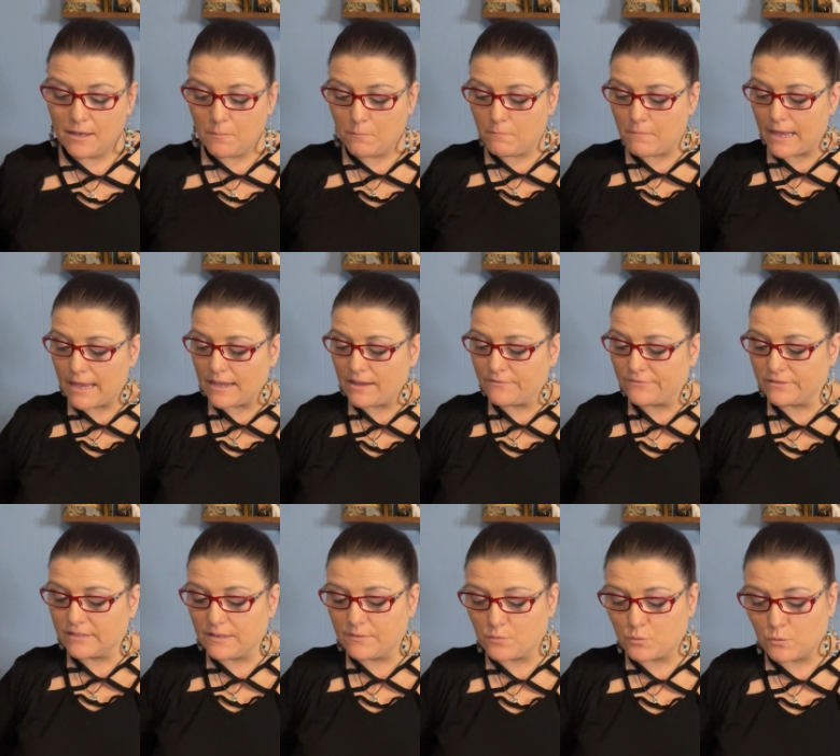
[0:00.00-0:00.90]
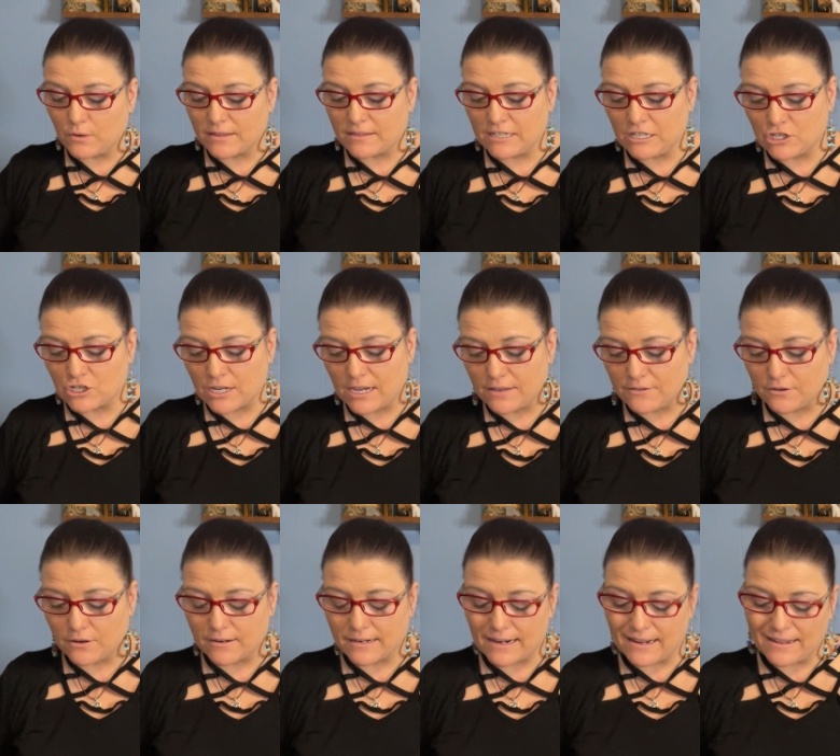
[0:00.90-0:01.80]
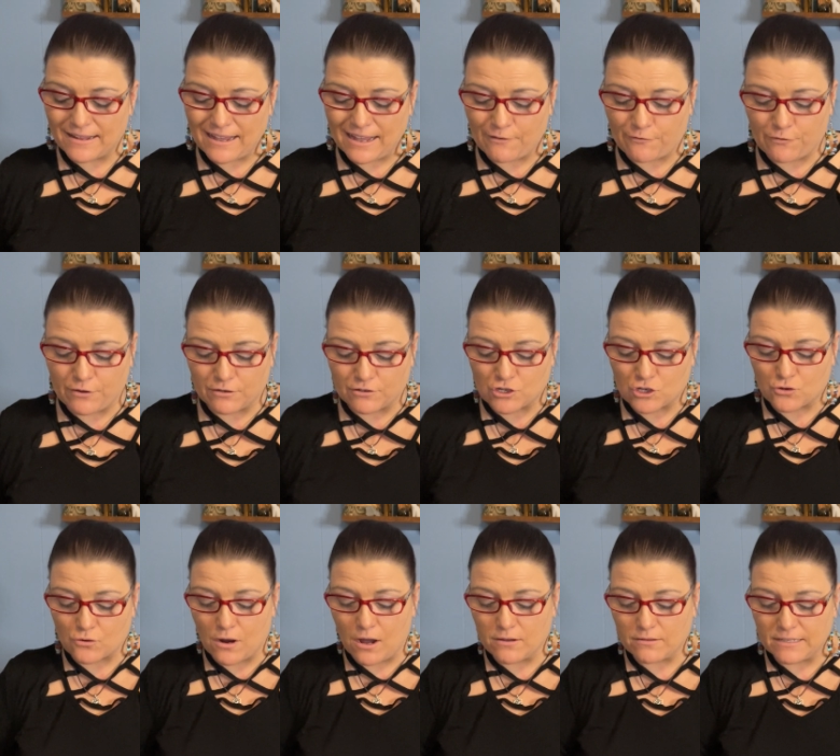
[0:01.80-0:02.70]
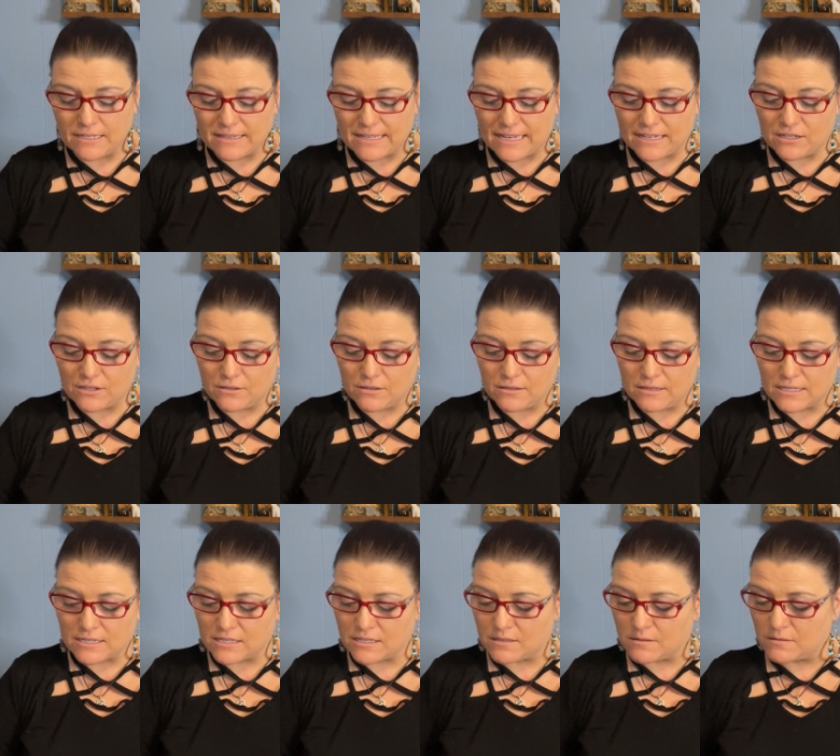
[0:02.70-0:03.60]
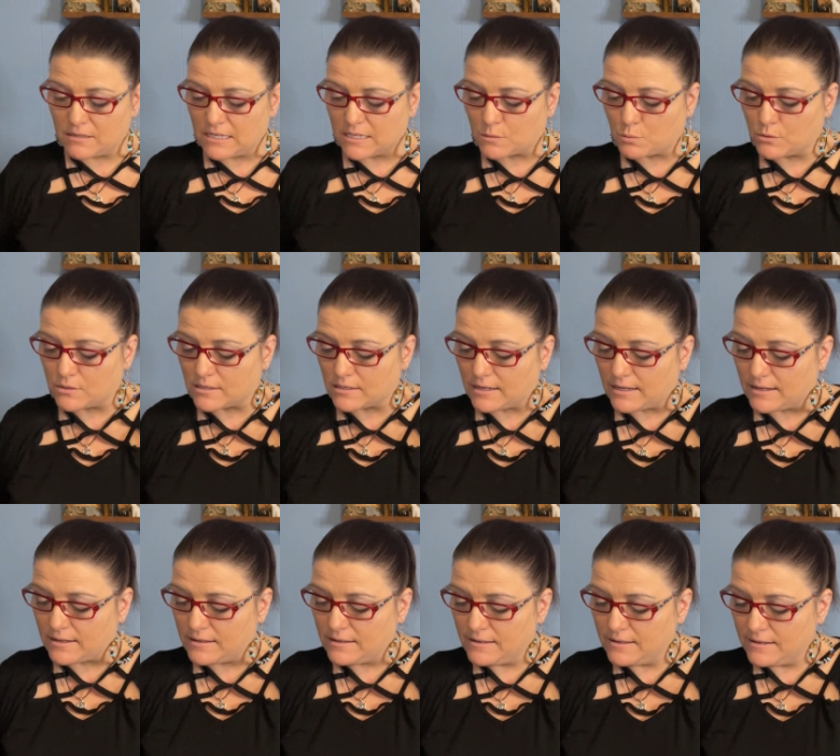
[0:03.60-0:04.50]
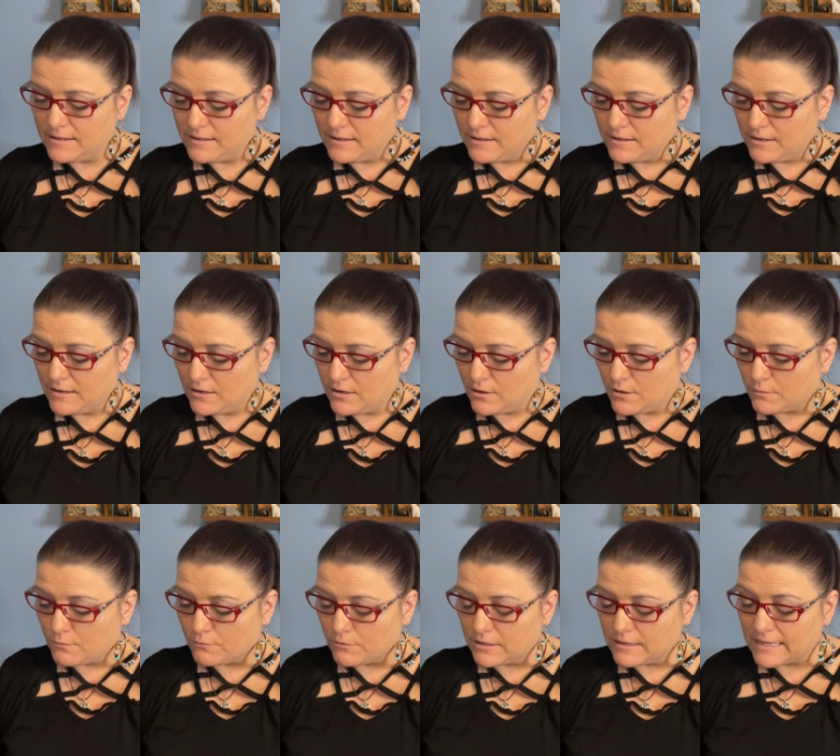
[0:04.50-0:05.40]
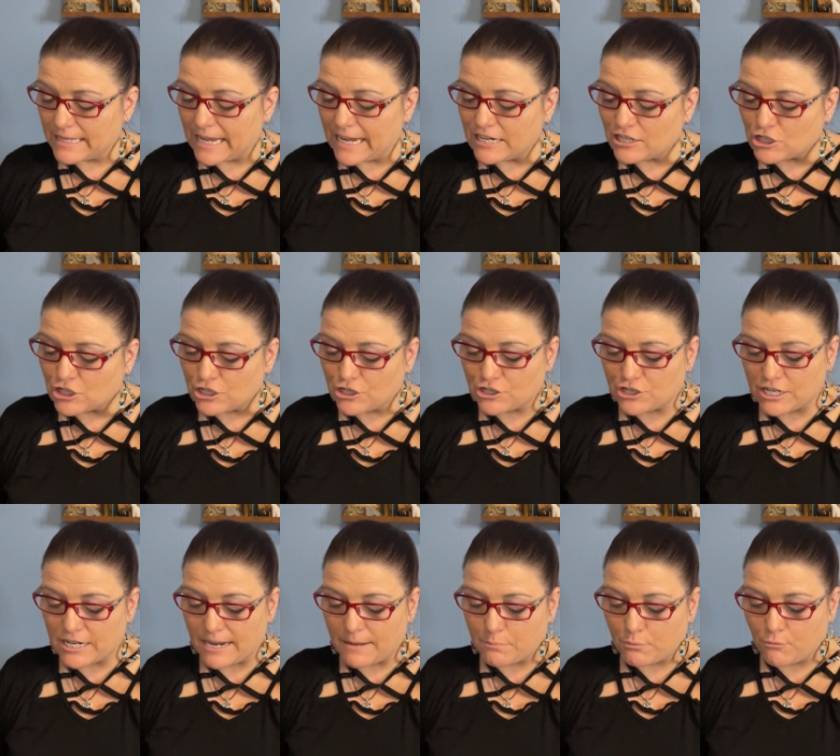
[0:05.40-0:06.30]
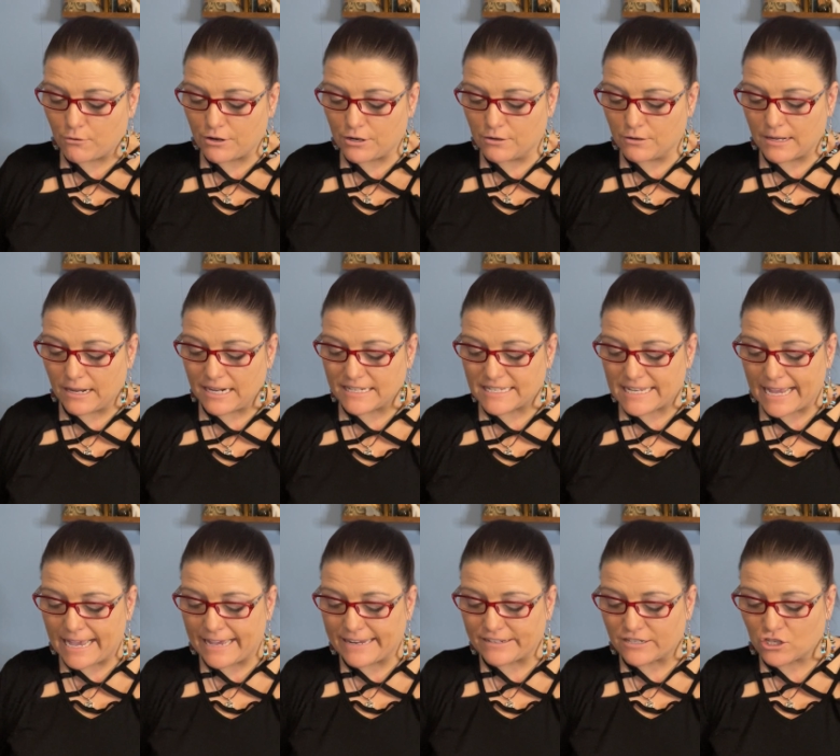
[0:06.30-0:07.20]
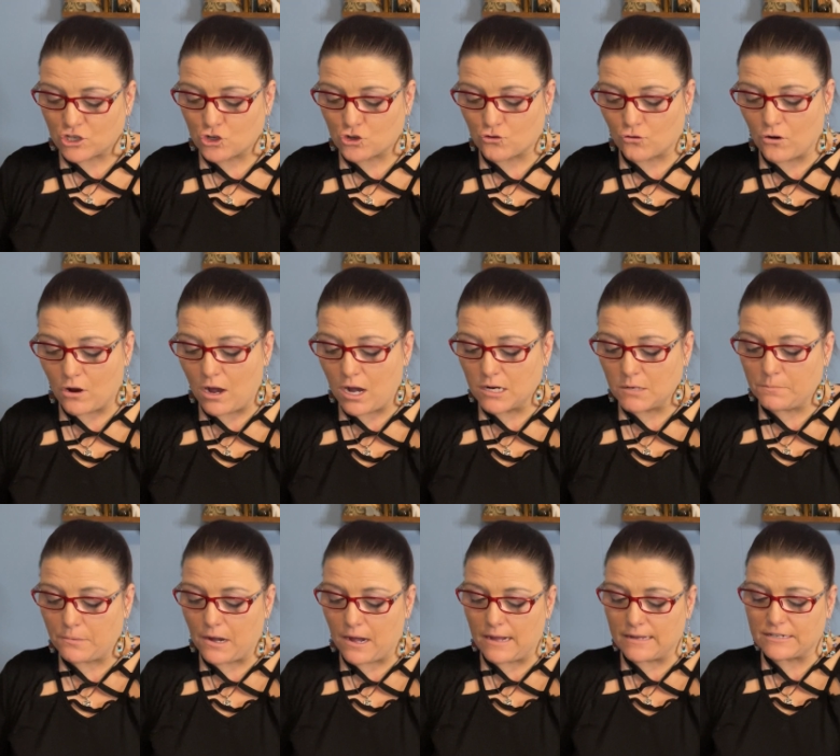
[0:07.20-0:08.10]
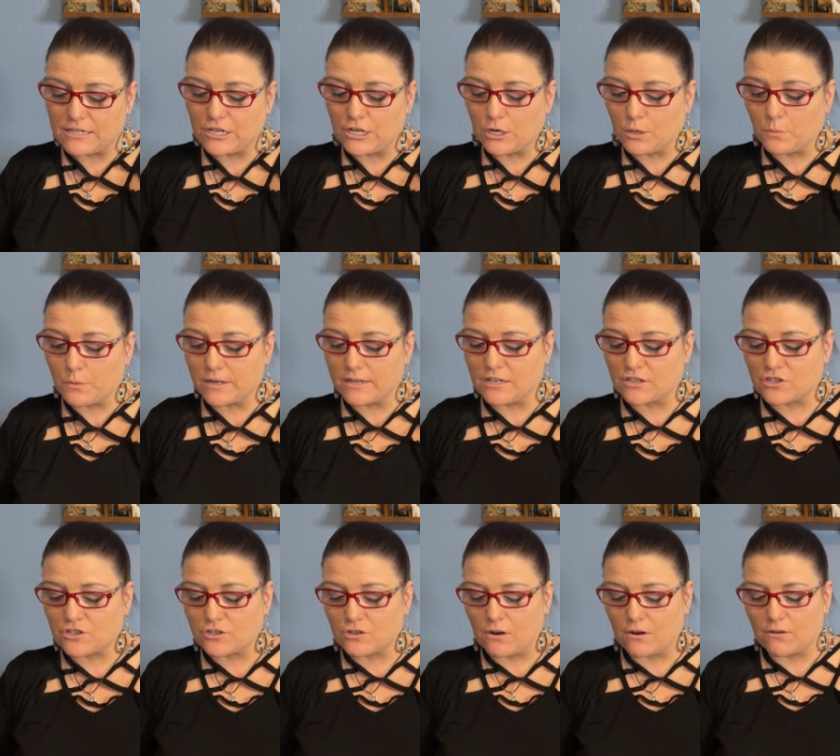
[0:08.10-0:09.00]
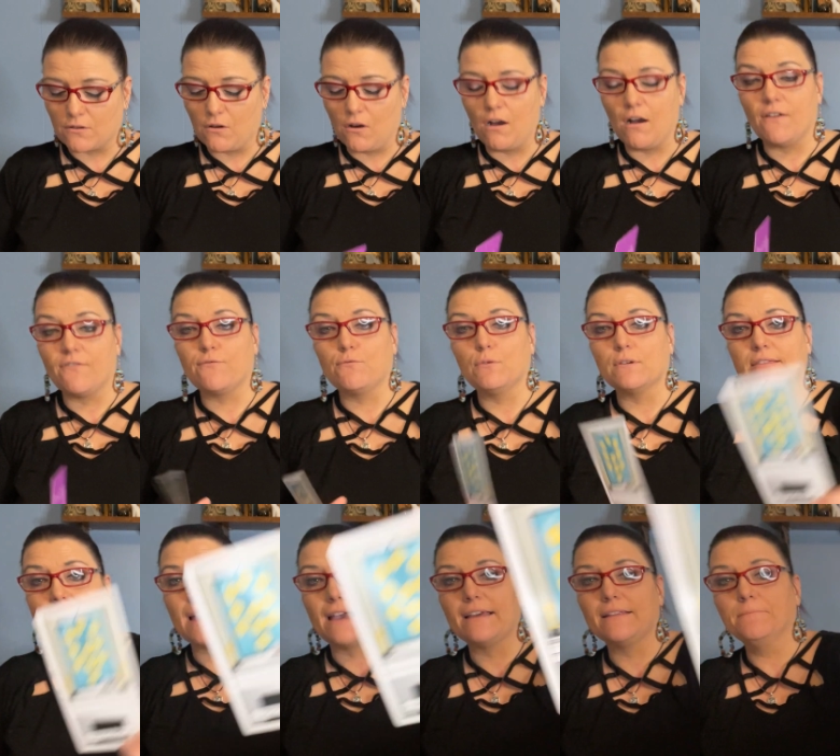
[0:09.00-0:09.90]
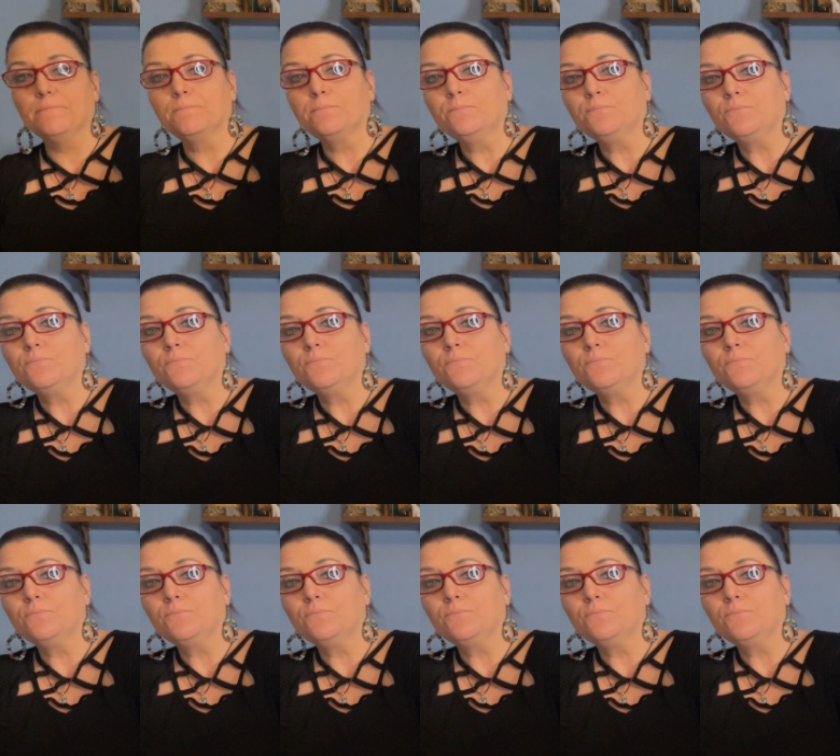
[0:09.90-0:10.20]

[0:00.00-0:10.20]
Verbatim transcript: may have lived with each other. And I, I feel strongly that this is this was a relationship where you guys had a strong bond here. We're going to start off with that